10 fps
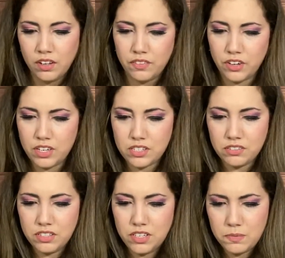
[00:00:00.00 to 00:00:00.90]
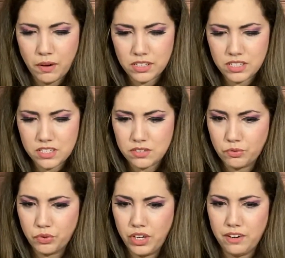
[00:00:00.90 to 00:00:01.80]
This box is
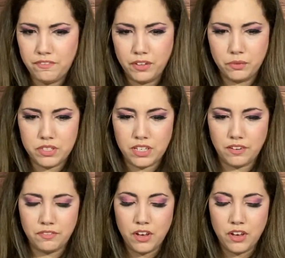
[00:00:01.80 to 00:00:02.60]
really filled with stuff.